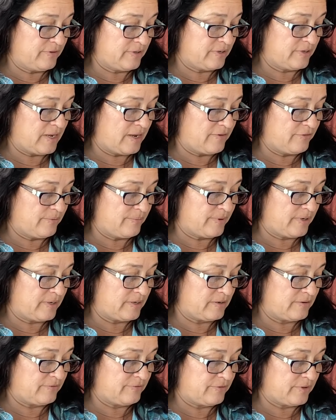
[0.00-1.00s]
for the
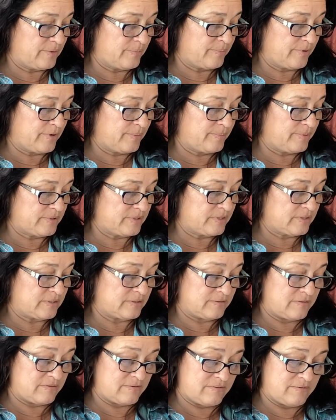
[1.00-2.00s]
government and for the
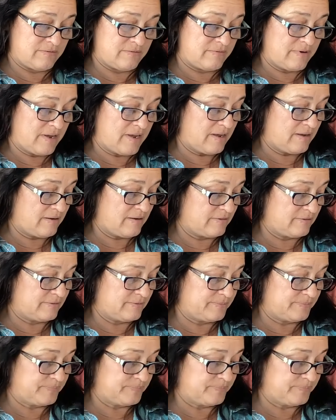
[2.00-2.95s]
purposes. Oh, wow.